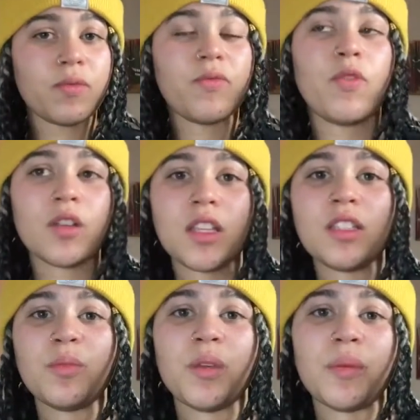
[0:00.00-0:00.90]
for this
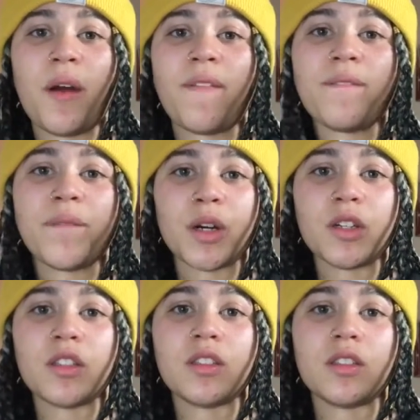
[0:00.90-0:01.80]
to be my
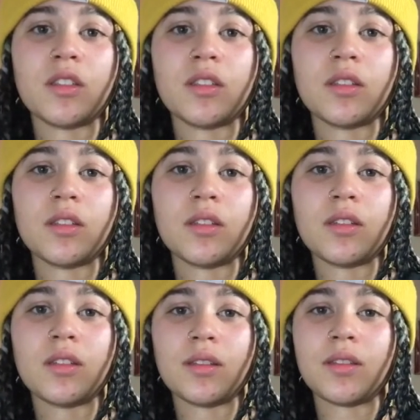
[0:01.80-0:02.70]
first
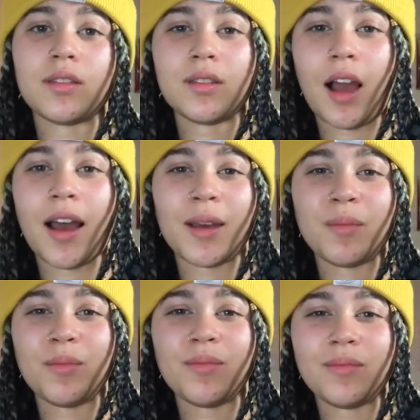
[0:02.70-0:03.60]

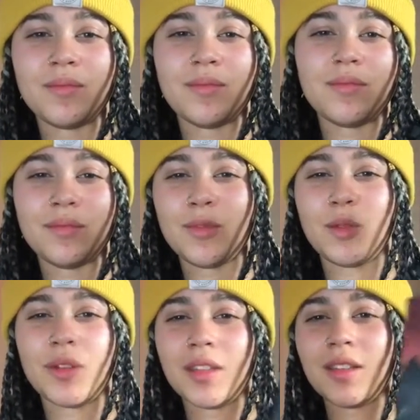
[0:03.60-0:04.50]
time
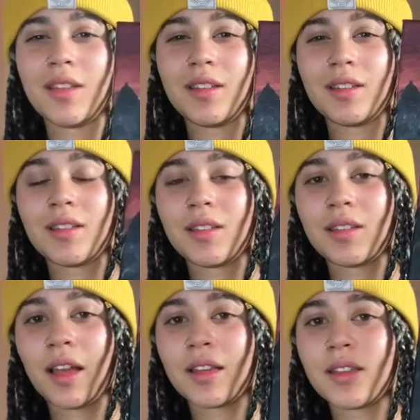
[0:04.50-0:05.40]
doing this,
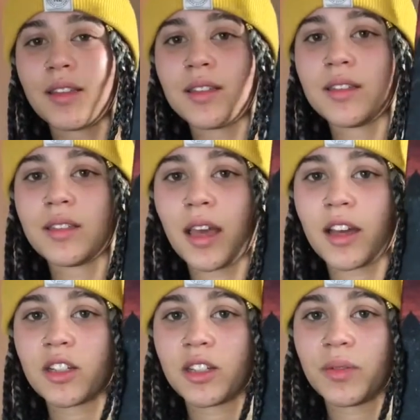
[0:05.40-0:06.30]
like, this is
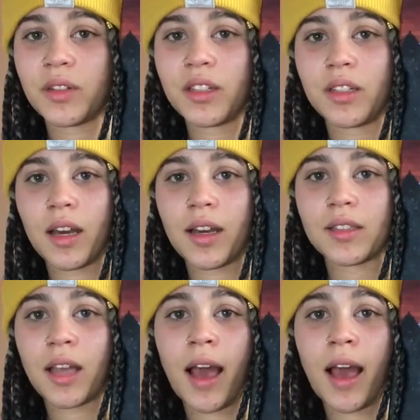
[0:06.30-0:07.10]
actually really nice.